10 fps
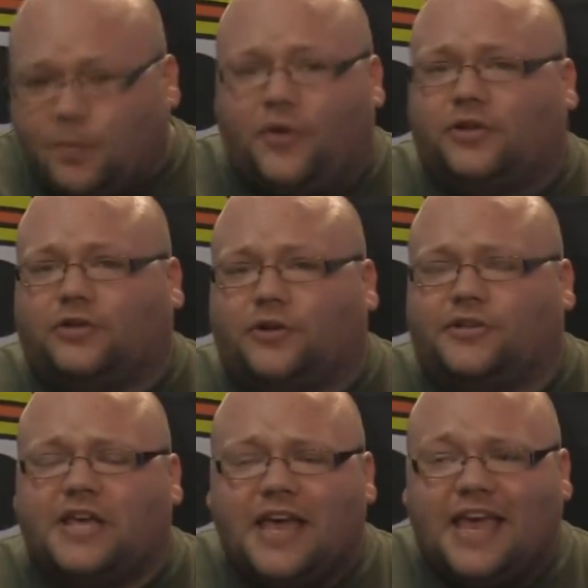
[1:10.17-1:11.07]
spoiler
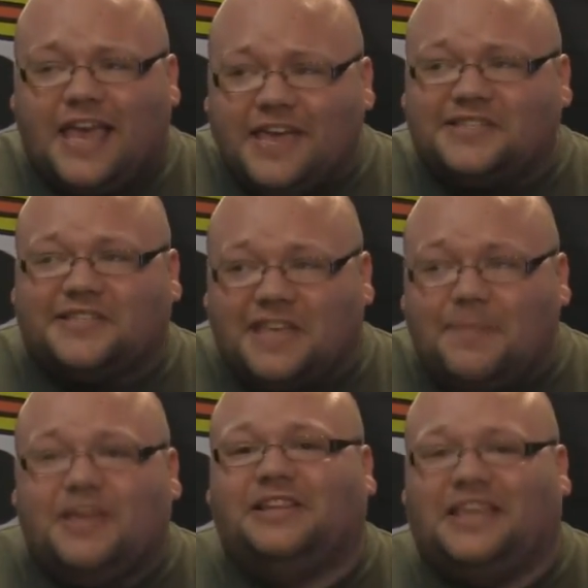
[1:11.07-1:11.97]
alert, he is
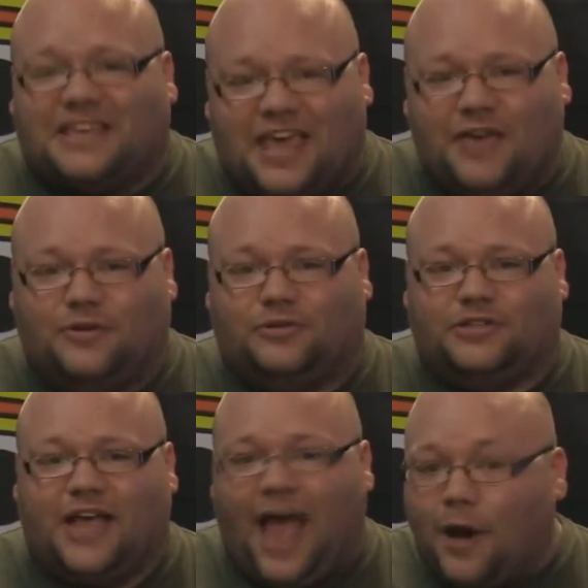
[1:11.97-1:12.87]
seemingly killed.